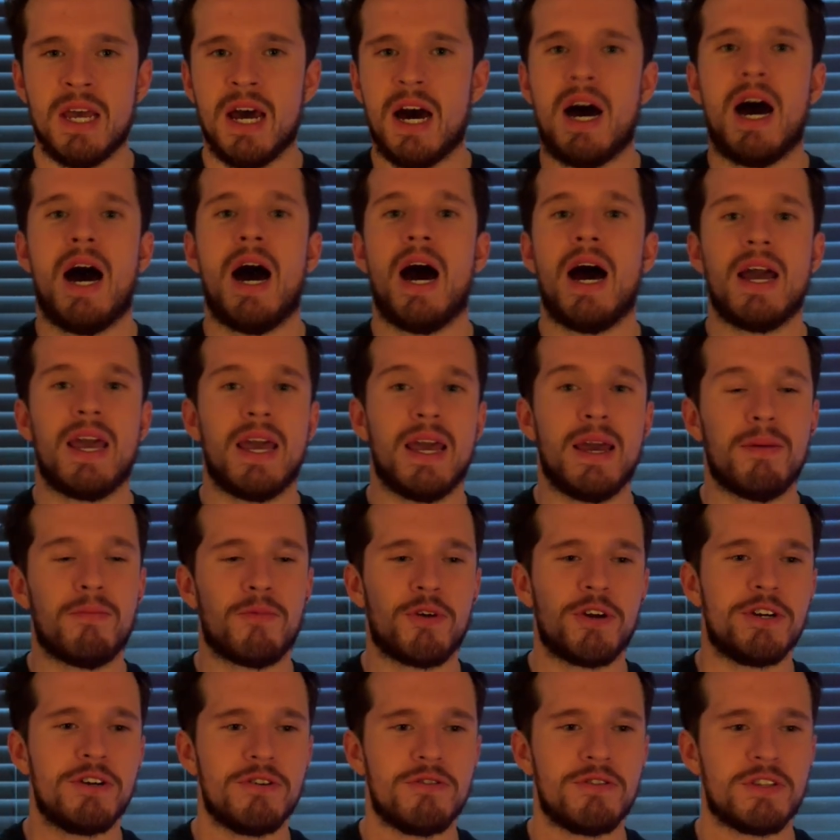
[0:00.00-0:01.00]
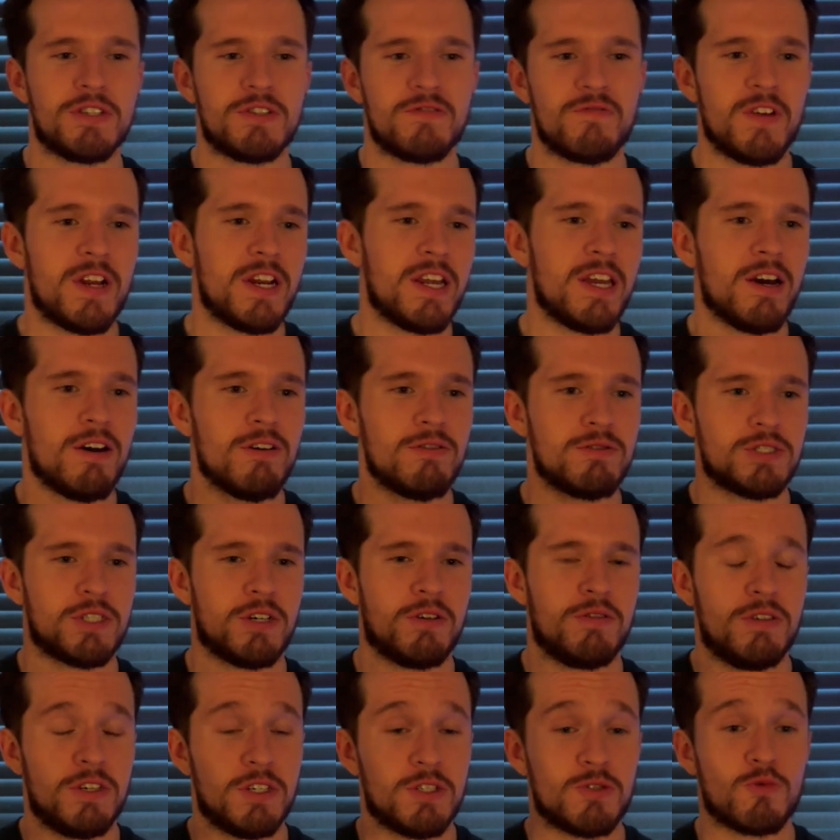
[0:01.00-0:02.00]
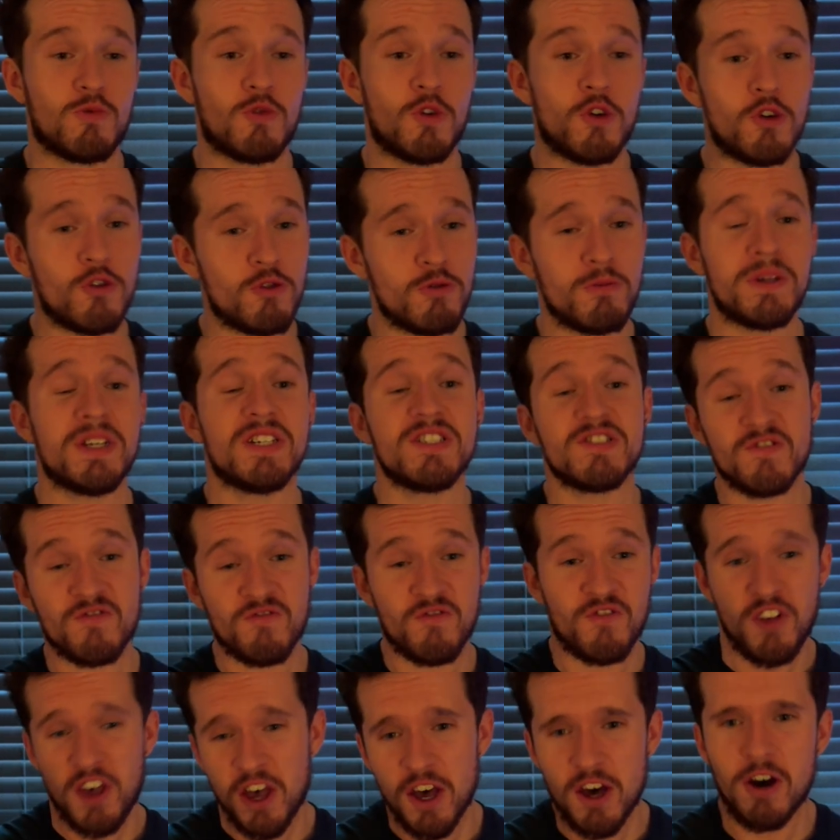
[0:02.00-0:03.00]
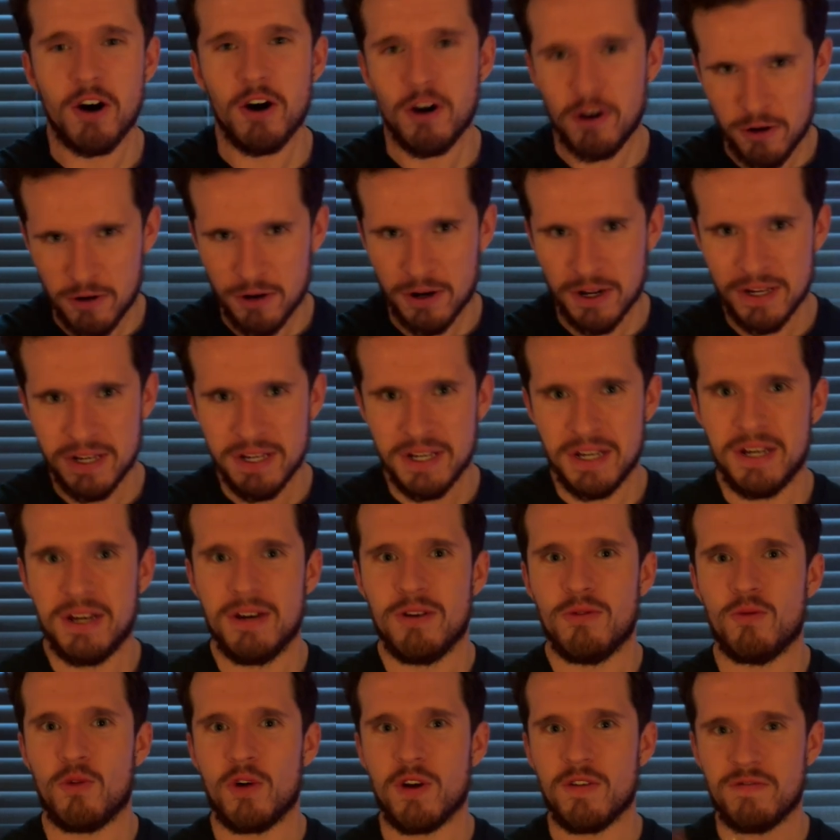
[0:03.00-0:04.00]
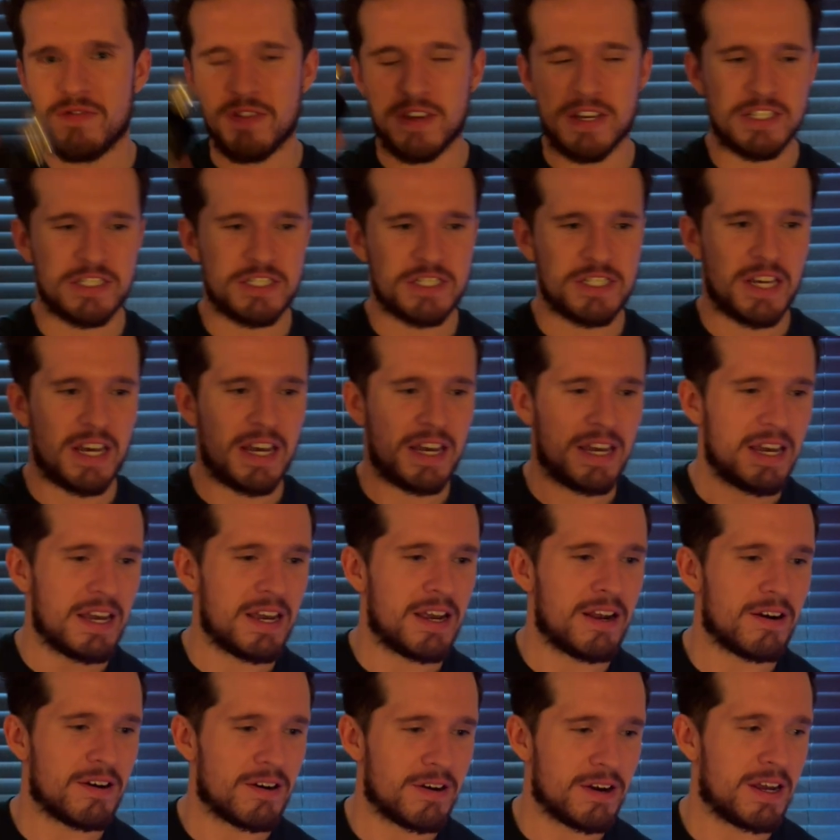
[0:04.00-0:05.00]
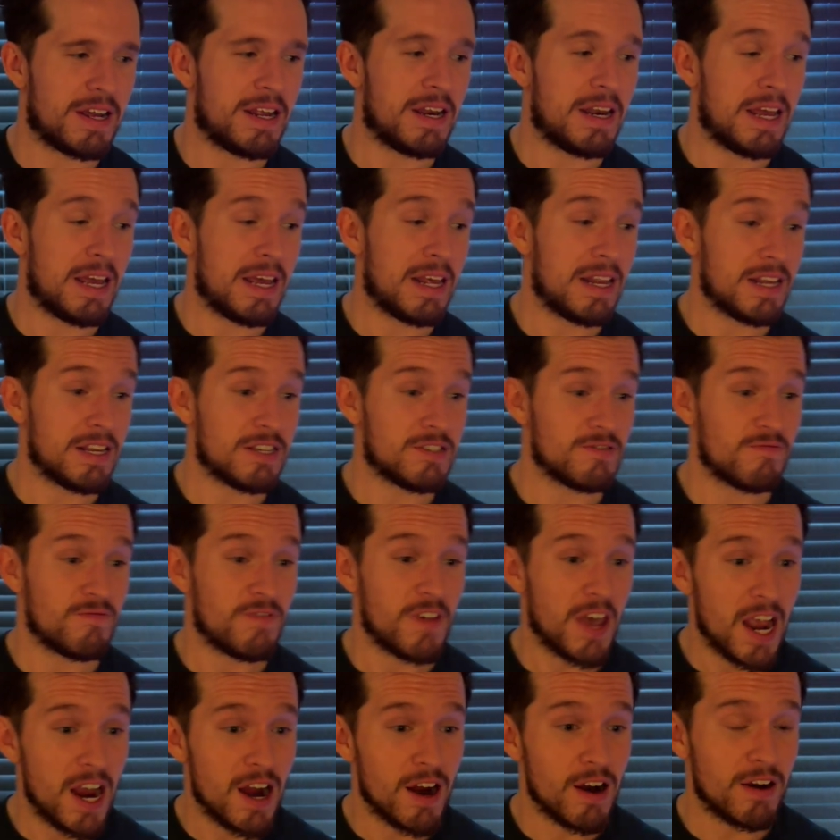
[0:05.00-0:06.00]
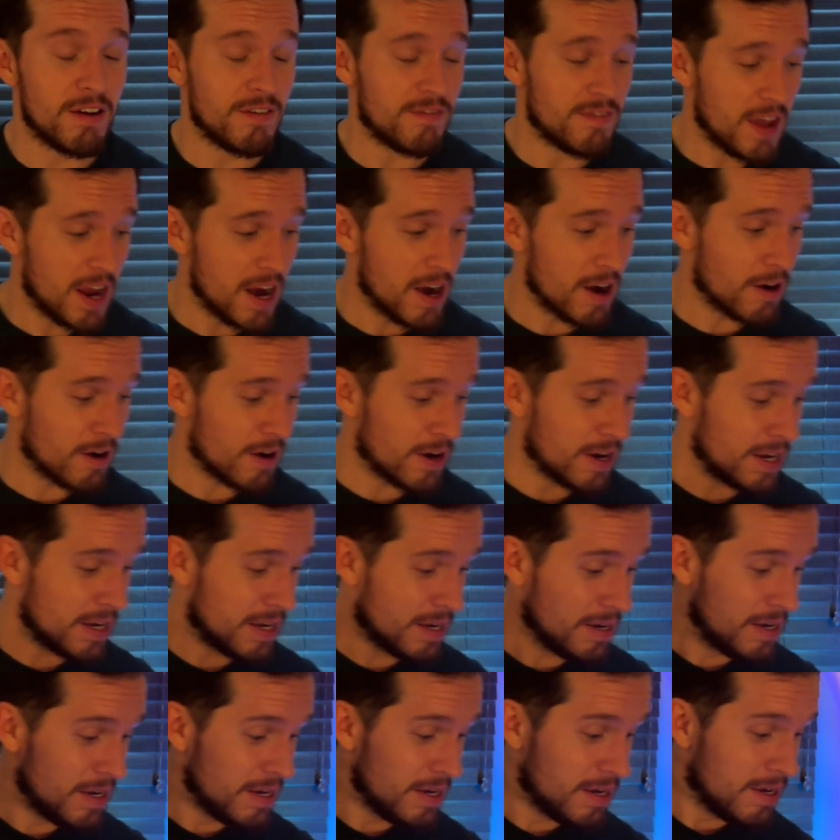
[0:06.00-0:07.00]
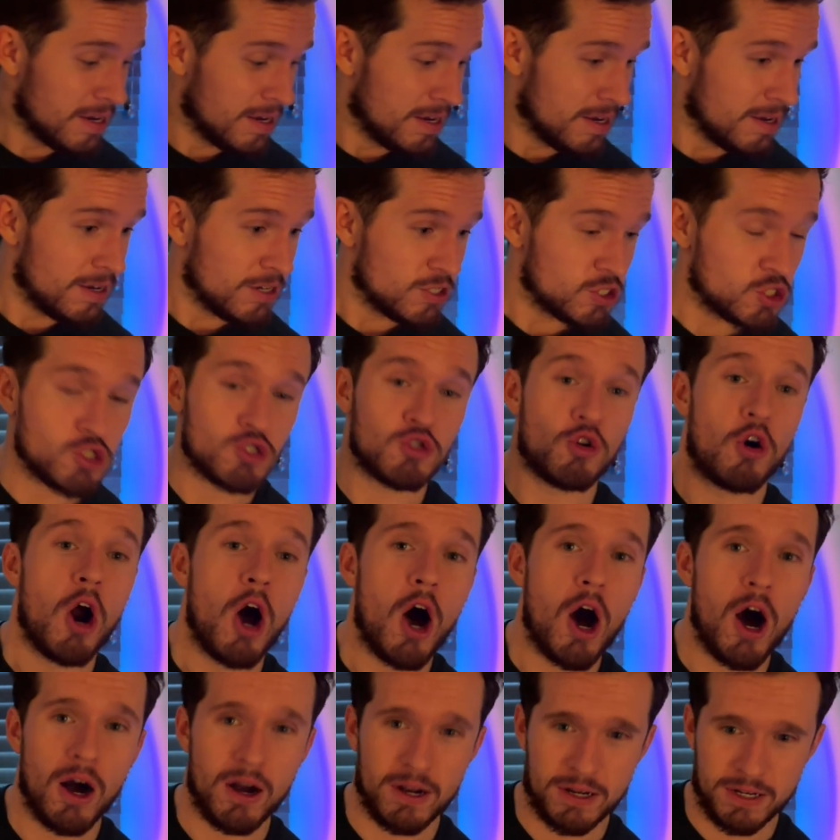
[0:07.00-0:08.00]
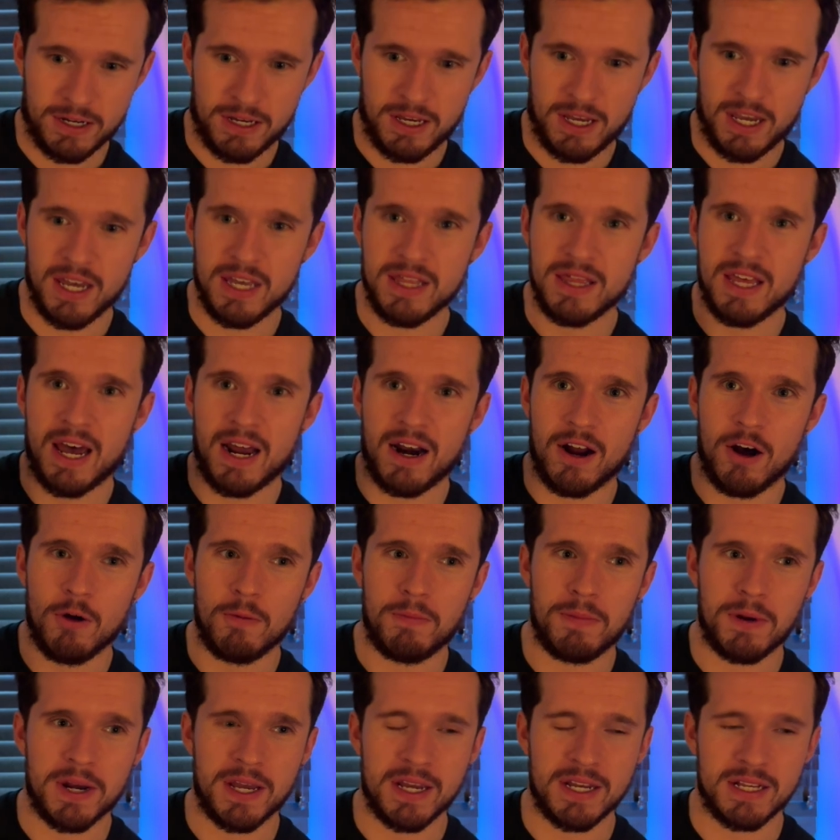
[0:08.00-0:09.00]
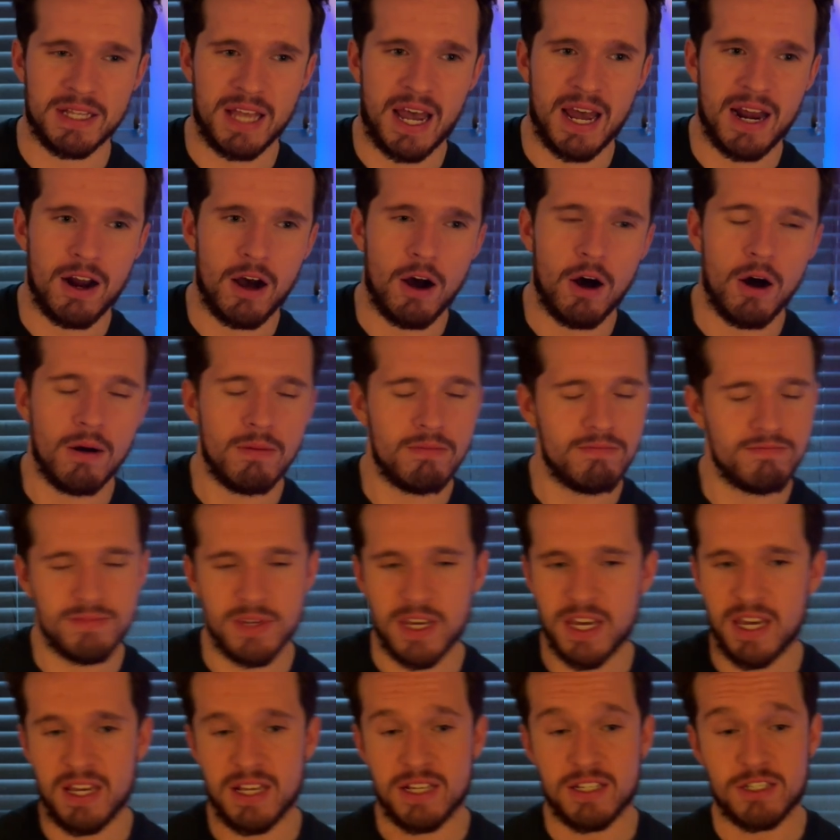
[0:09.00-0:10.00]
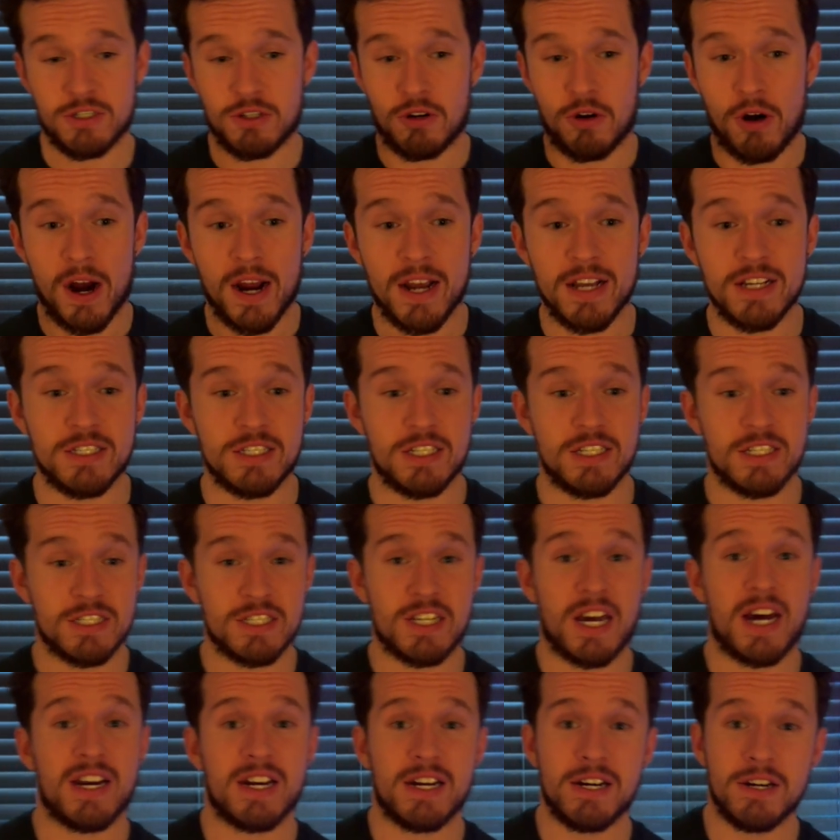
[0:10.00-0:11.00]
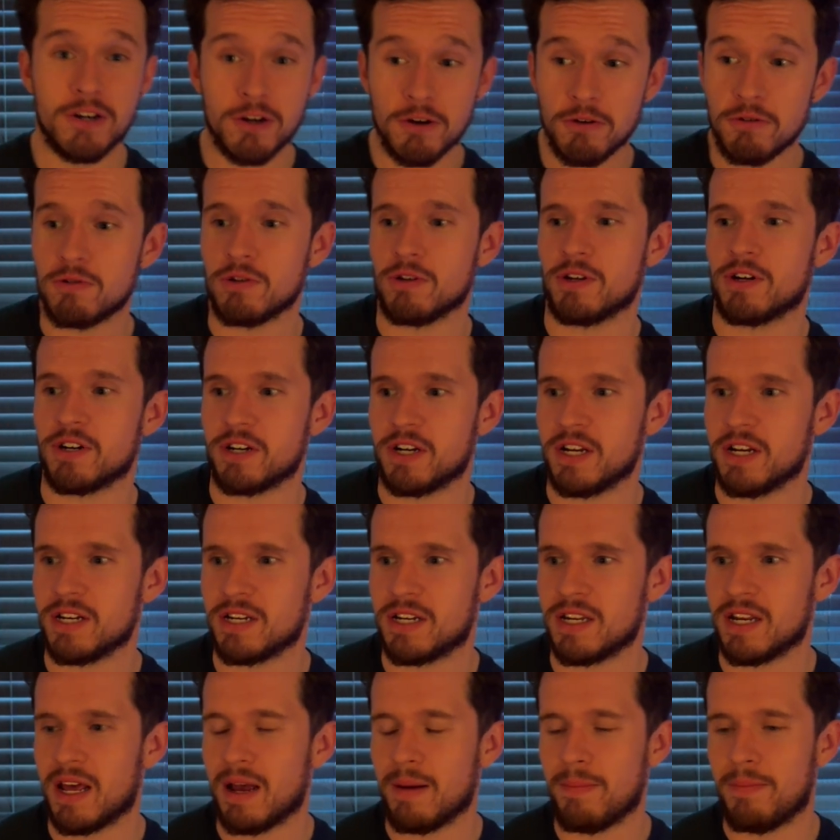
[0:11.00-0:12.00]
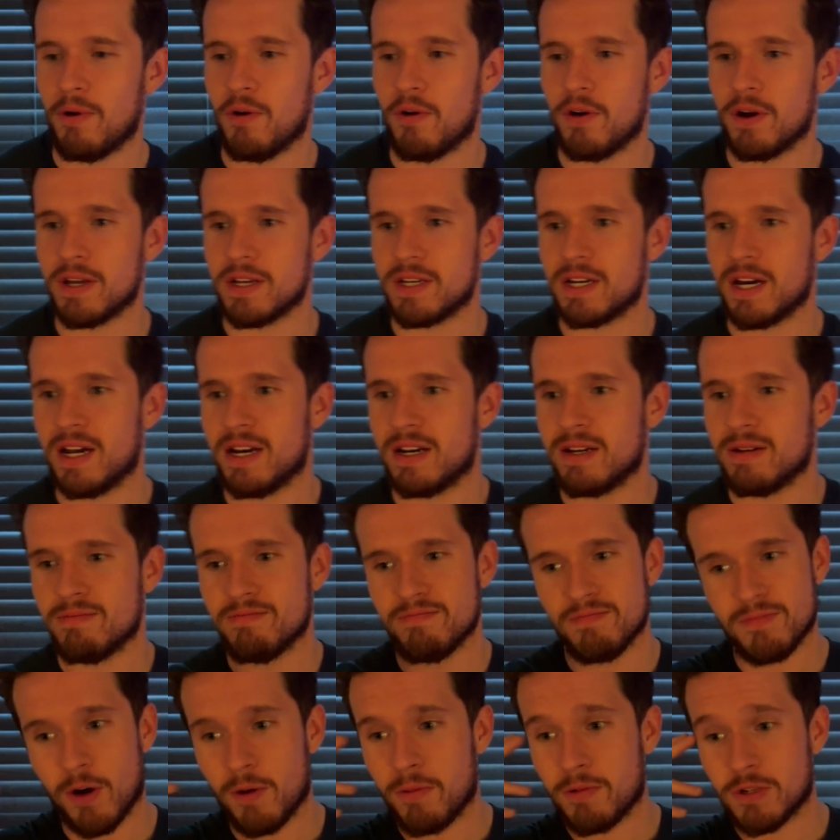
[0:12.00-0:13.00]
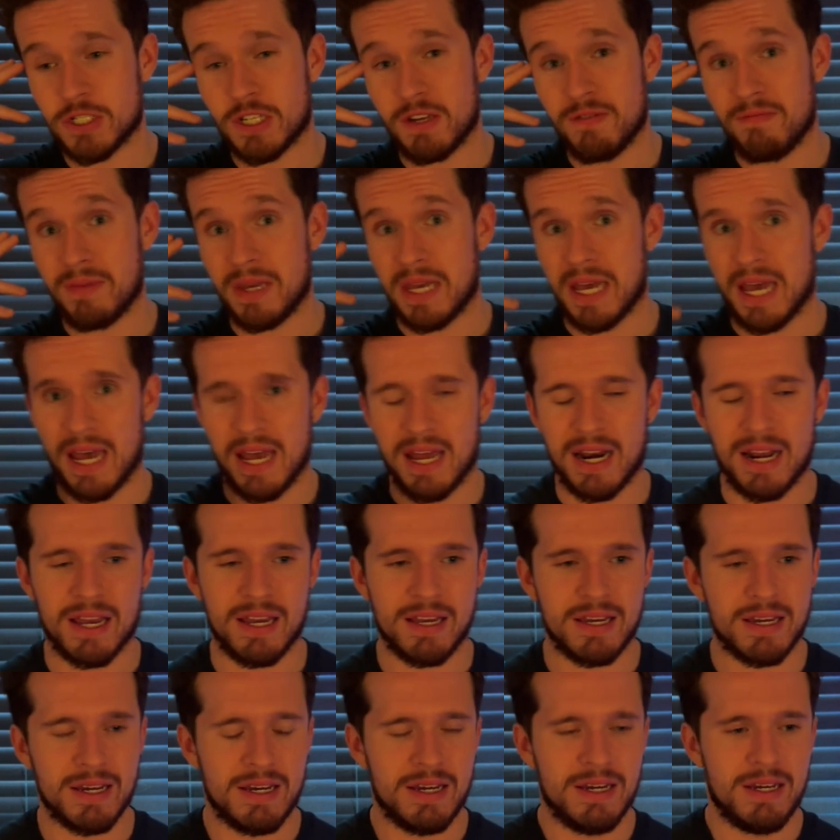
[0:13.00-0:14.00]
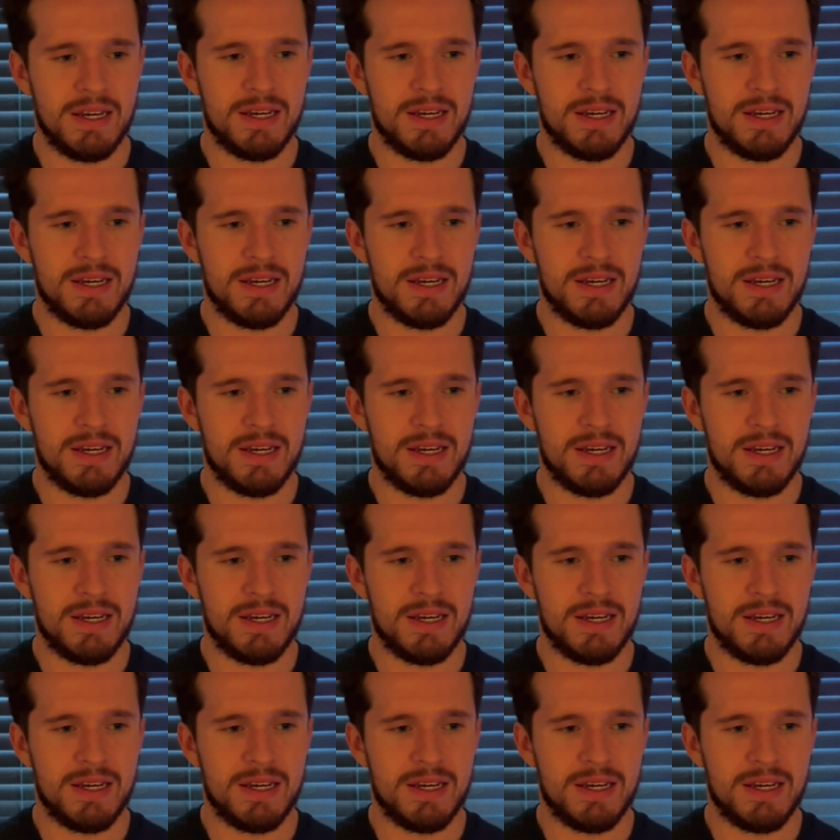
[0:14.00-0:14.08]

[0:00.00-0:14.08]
I am redoing this video, so this room is filled with this scent here, and it is very, very strong in that opening. That is crazy. It's kind of nuclear getting to that point, kind of almost giving me a headache.